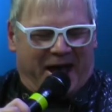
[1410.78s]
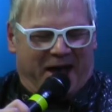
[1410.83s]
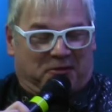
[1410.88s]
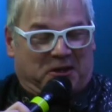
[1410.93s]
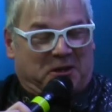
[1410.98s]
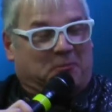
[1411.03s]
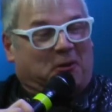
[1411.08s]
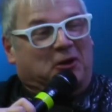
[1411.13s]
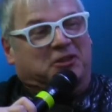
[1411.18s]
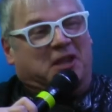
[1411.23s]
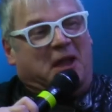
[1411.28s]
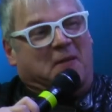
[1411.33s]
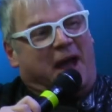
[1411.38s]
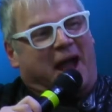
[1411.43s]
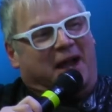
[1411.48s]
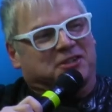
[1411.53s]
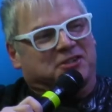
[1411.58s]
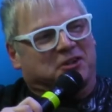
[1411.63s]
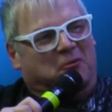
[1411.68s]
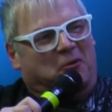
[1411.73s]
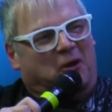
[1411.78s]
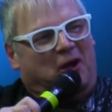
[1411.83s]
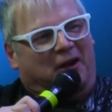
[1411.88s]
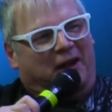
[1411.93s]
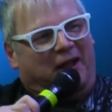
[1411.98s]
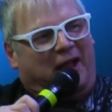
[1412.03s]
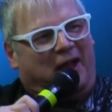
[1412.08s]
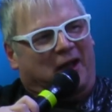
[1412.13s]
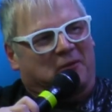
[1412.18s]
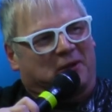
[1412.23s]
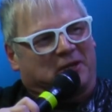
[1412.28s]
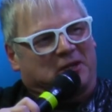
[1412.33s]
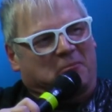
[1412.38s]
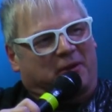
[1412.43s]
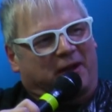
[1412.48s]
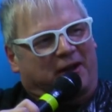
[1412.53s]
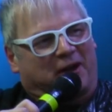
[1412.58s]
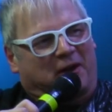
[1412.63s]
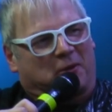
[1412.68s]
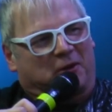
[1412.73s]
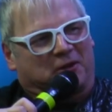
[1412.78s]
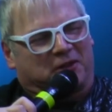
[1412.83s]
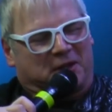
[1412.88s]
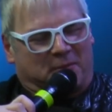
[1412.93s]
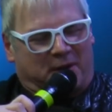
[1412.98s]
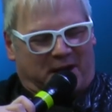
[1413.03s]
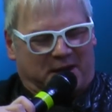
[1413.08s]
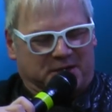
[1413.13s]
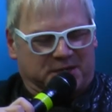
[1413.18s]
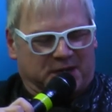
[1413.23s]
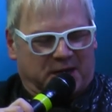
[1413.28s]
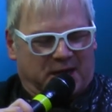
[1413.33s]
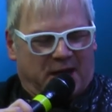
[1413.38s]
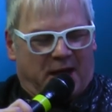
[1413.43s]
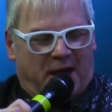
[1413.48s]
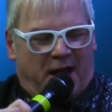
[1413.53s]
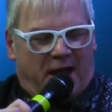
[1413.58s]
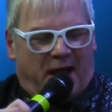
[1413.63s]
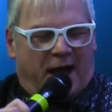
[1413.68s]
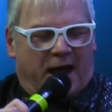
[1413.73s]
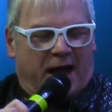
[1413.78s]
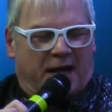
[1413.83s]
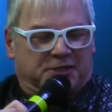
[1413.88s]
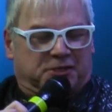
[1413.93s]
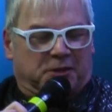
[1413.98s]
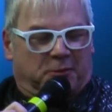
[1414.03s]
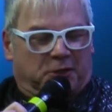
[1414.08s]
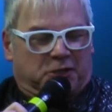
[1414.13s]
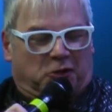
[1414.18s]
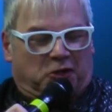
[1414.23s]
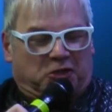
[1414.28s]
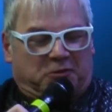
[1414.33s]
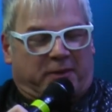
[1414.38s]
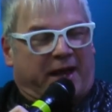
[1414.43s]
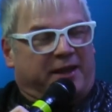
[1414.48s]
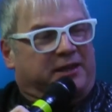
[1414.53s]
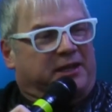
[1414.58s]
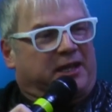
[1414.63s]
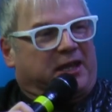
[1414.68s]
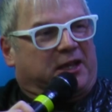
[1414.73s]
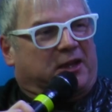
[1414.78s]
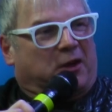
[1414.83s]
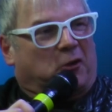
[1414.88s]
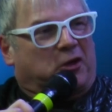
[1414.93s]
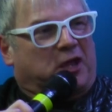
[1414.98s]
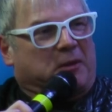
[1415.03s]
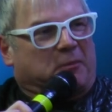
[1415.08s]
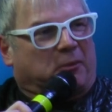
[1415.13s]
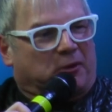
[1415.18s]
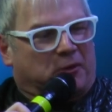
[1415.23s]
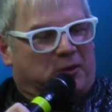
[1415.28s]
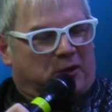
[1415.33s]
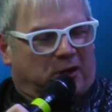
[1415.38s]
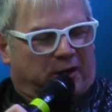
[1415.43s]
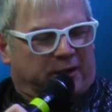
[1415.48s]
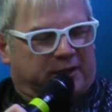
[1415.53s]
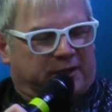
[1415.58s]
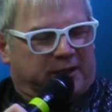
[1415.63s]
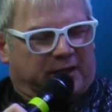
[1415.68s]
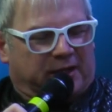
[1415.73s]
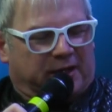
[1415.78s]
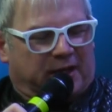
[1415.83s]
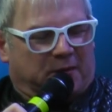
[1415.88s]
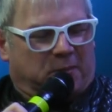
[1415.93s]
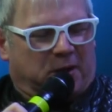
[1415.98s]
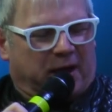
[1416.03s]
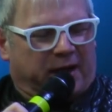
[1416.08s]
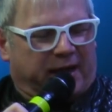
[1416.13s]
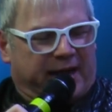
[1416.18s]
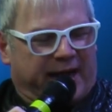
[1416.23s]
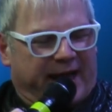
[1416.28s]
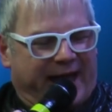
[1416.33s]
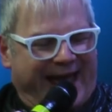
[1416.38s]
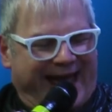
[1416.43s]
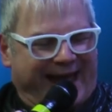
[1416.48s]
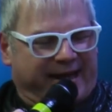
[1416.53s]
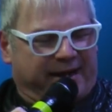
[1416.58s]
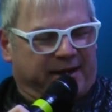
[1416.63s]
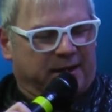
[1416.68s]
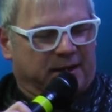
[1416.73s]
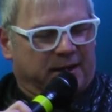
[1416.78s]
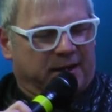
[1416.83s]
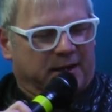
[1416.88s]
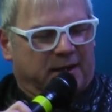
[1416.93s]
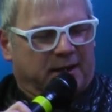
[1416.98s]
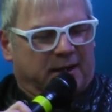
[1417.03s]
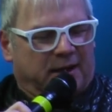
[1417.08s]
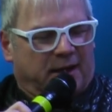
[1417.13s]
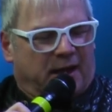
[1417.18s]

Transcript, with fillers: for the birthday bash a while ago when you played our birthday okay, bash. Right, right. Uh, so we talked about the goalkeeper who got the uh, puck in the head. Right.